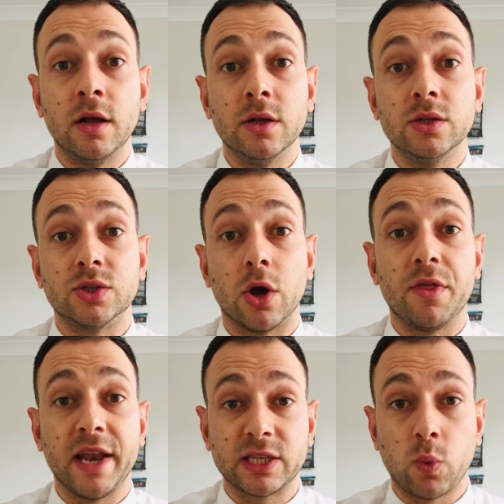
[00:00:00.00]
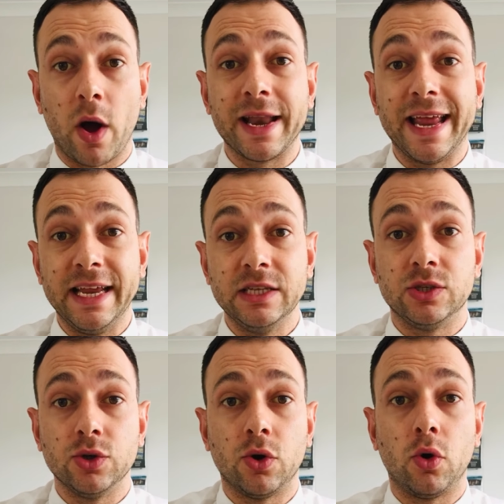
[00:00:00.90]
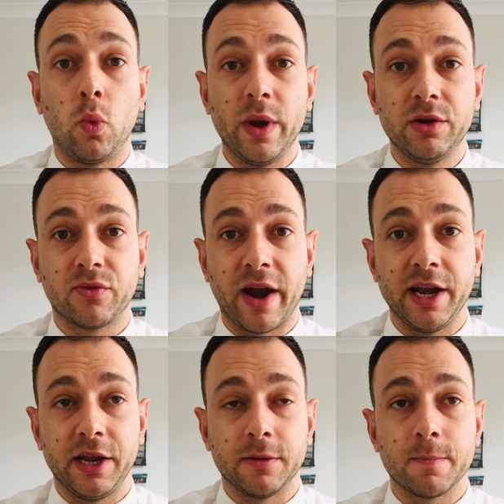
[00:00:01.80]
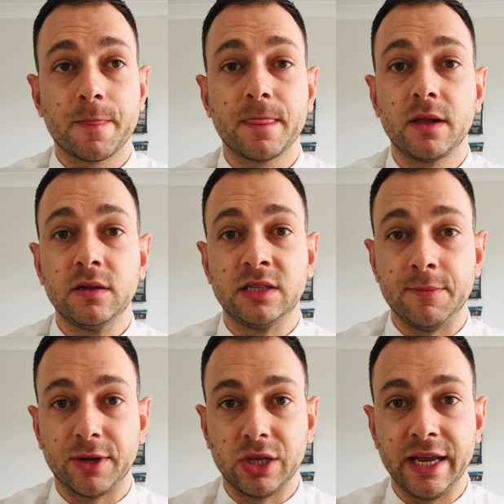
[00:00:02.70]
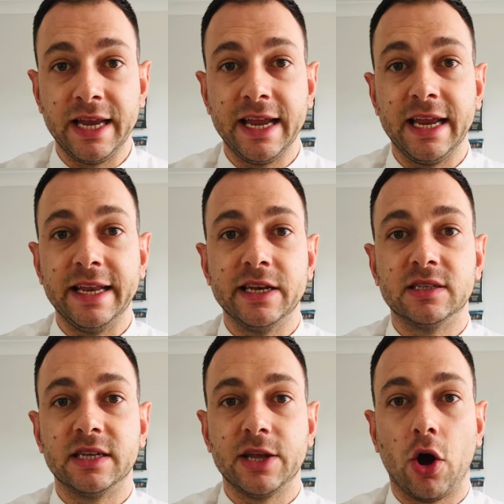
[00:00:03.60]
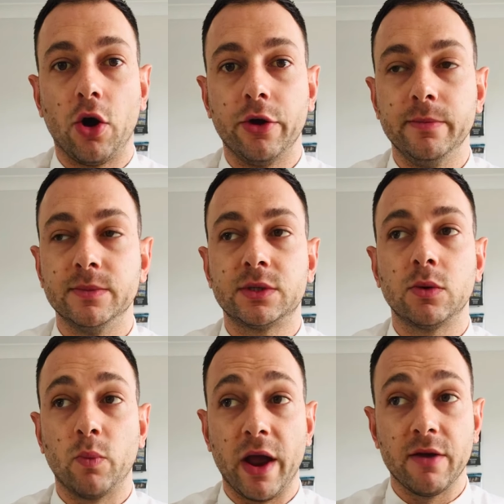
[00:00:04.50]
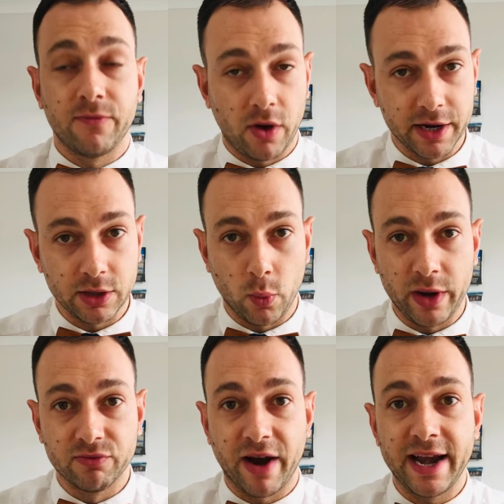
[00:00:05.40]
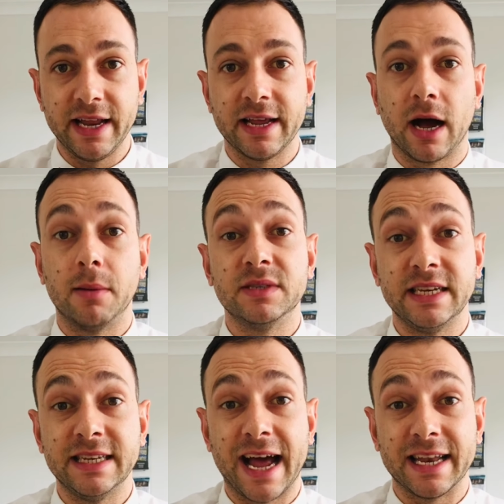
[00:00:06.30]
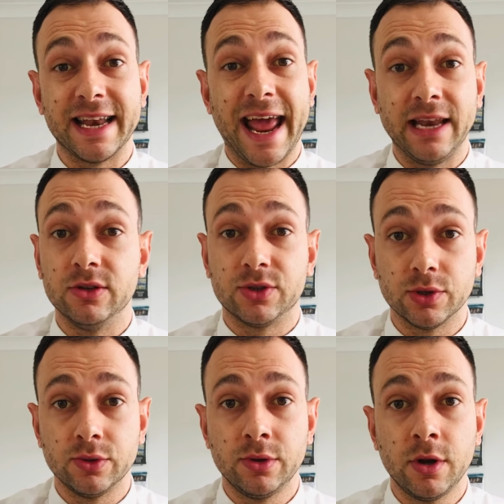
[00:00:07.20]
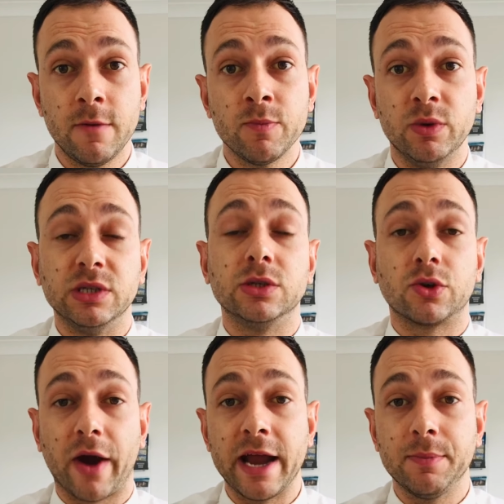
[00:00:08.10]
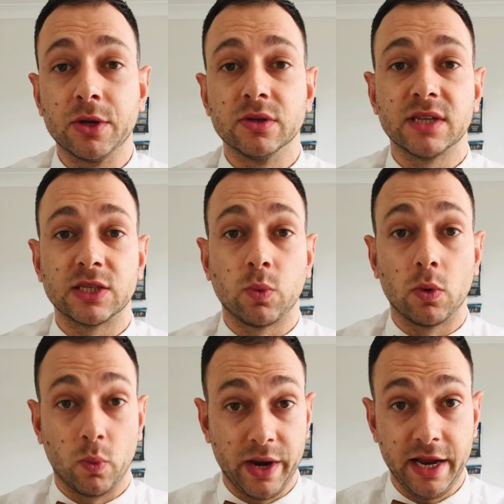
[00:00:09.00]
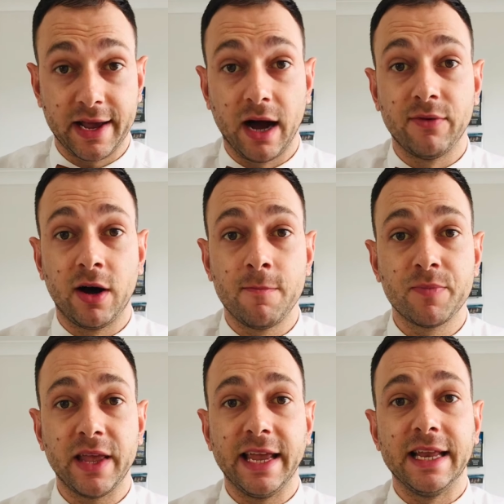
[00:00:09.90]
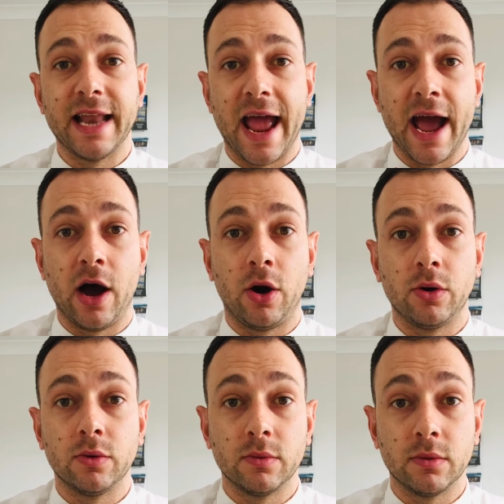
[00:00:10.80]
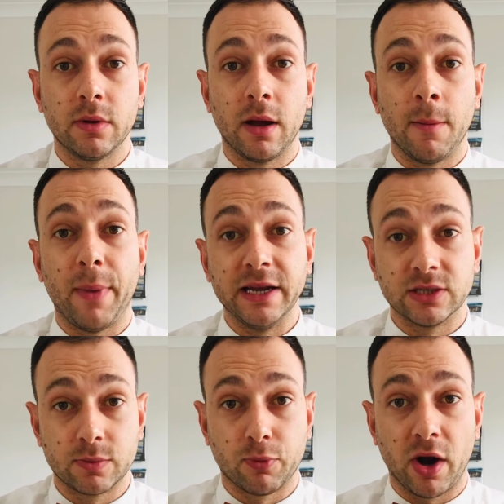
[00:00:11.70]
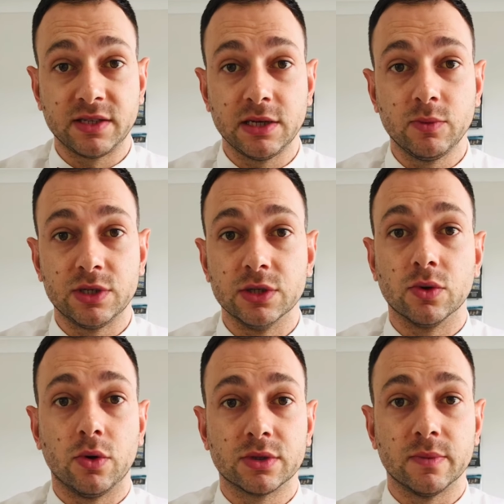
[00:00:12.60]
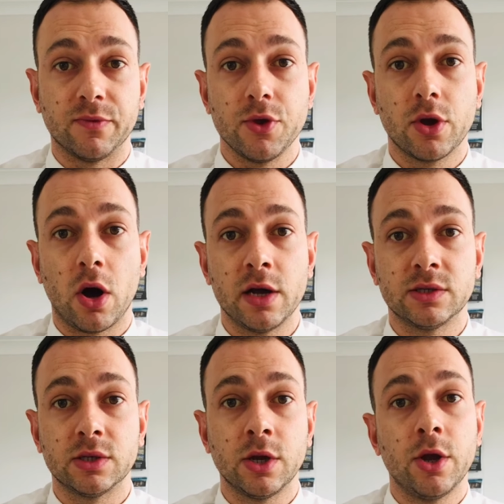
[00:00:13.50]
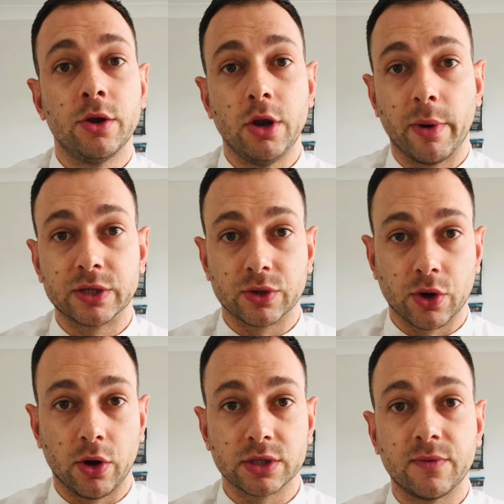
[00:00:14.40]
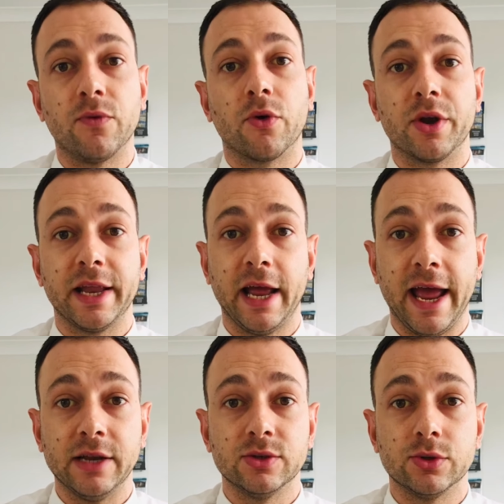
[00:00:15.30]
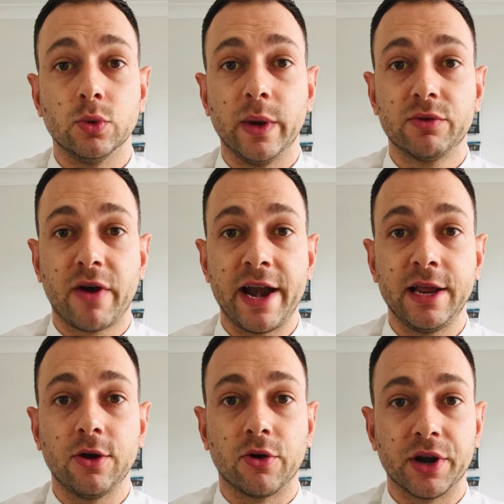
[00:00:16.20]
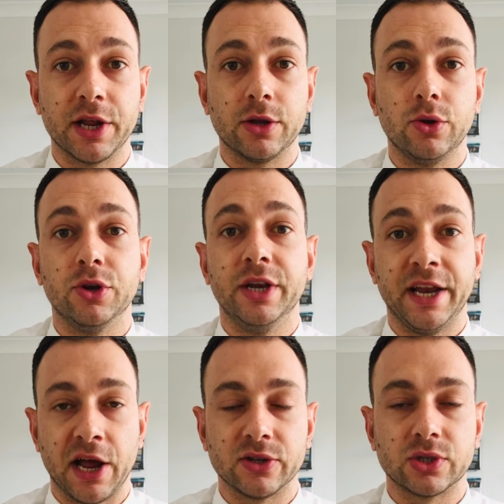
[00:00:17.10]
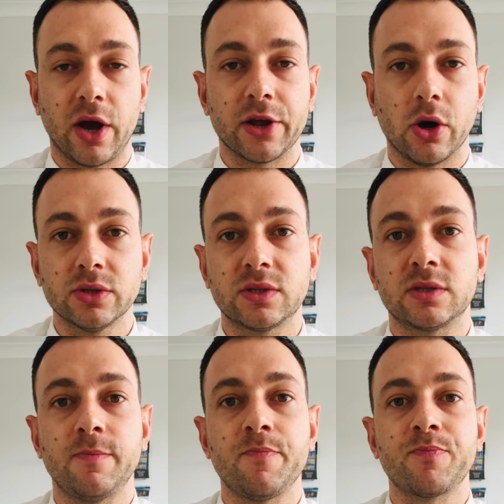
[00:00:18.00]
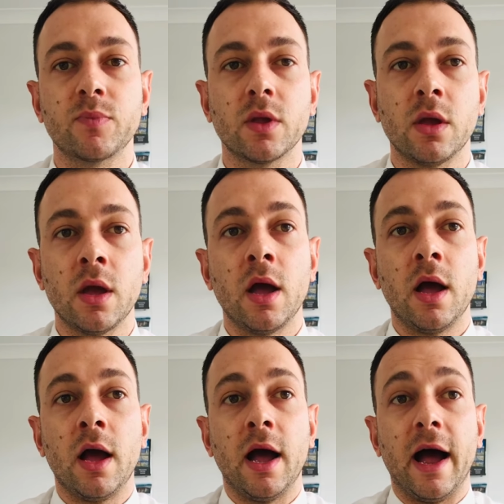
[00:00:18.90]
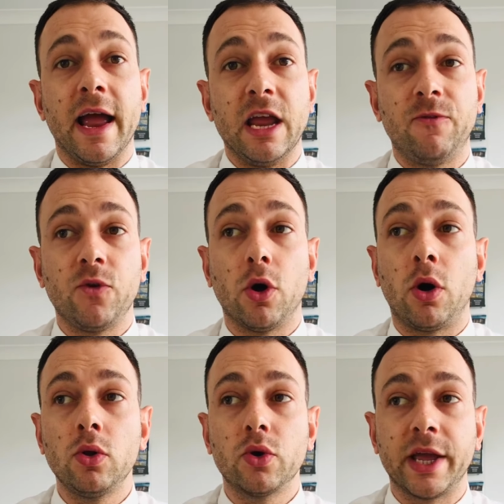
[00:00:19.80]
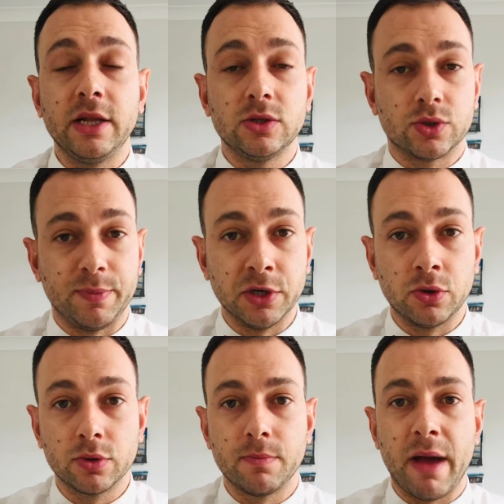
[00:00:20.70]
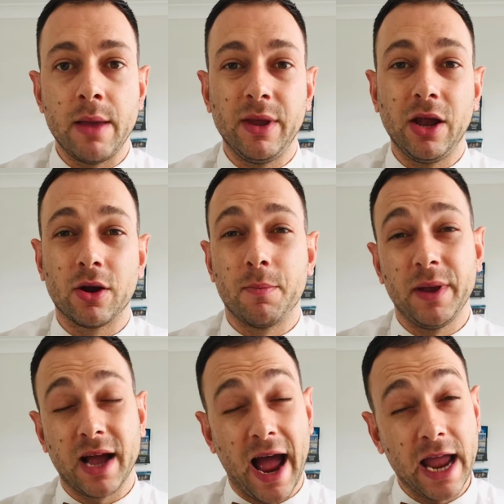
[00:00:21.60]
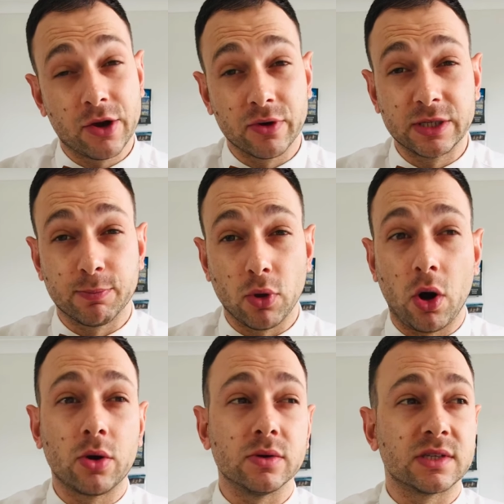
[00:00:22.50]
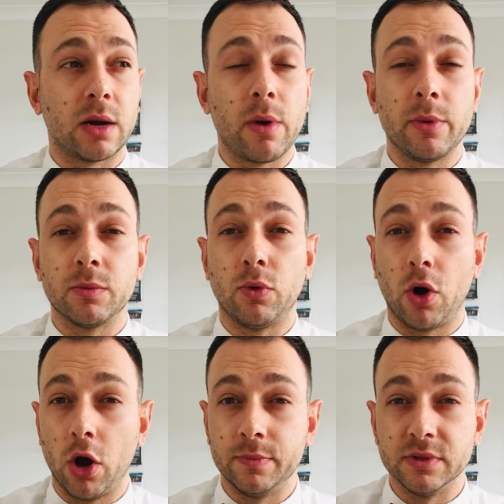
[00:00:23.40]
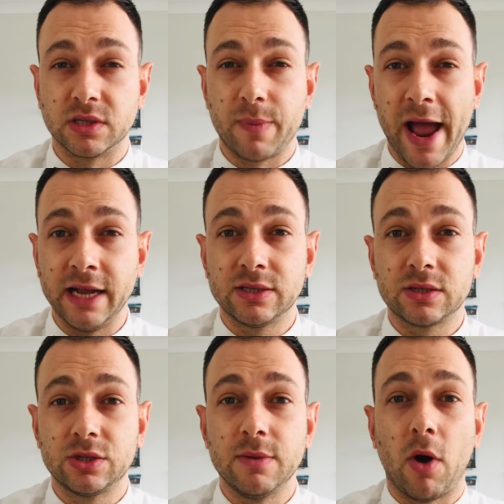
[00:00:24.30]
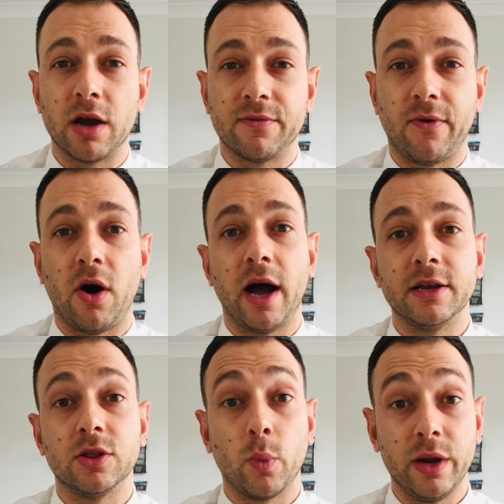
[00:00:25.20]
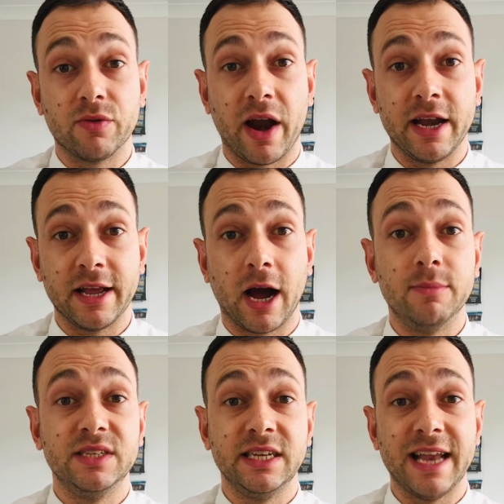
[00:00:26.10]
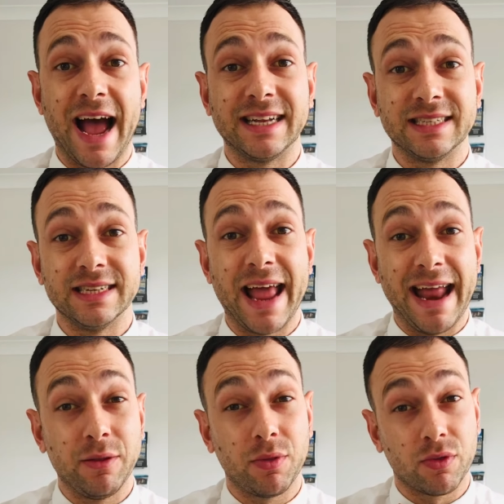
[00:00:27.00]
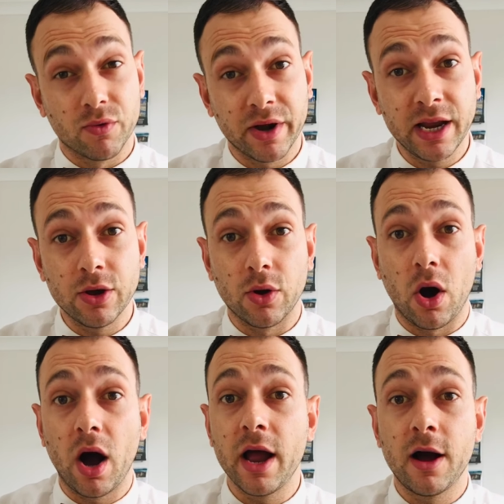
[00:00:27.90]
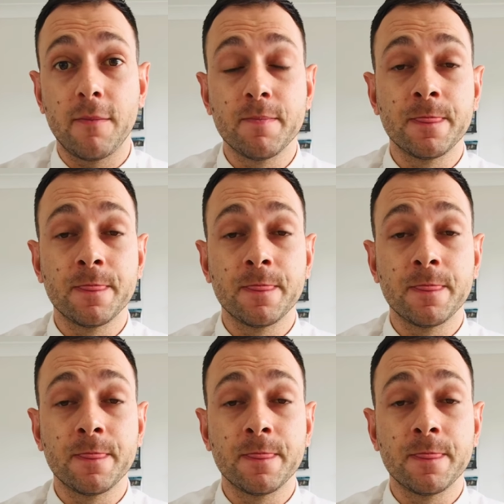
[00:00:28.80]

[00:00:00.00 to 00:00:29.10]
So the next one is your wind rating. Typically in inner city homes, we're finding the wind rating comes in at an N2, which is great because that's what we cover in our base pricing, which is awesome for you guys. No extra cost for an N2 wind rating, already included in our site costs. If you're looking to build maybe on a bigger acreage block or somewhere with more open space, you might find that the wind rating comes in at an N3 or higher.